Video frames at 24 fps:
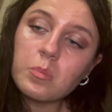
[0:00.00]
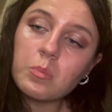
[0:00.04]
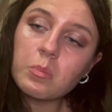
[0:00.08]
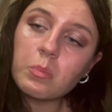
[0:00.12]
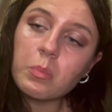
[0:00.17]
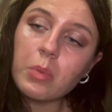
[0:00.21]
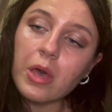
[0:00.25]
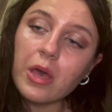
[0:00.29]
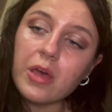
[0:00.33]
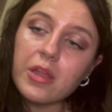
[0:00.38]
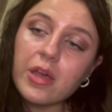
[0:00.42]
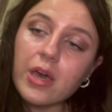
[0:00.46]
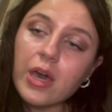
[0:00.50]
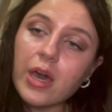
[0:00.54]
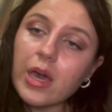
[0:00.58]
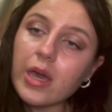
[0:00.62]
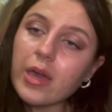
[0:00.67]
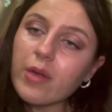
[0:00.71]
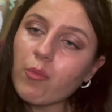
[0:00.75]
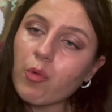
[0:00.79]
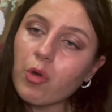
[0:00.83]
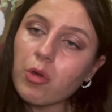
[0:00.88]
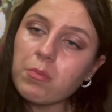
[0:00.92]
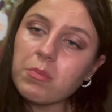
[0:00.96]
but I
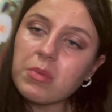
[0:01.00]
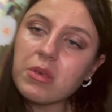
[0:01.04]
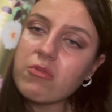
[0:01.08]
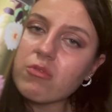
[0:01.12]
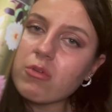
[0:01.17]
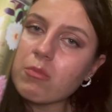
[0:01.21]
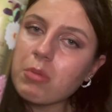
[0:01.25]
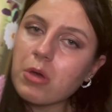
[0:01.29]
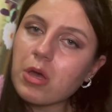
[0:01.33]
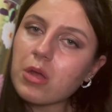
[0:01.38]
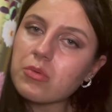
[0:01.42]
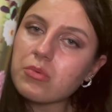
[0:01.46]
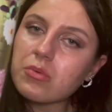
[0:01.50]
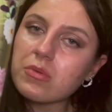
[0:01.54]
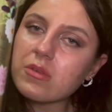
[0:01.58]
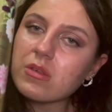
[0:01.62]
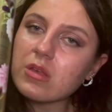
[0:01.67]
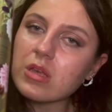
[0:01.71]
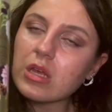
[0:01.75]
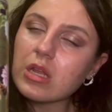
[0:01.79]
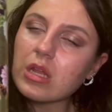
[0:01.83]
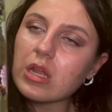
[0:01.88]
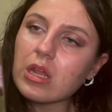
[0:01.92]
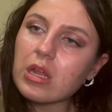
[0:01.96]
won't be
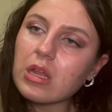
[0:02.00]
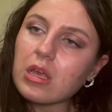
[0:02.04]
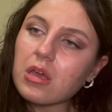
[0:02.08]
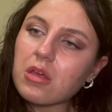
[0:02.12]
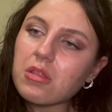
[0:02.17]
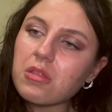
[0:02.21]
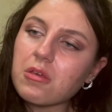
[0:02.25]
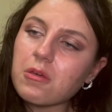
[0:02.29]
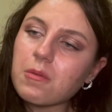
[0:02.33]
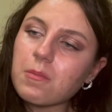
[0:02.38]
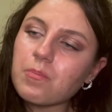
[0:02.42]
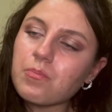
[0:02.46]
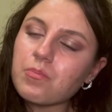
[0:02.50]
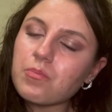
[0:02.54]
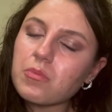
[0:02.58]
repurchasing in any other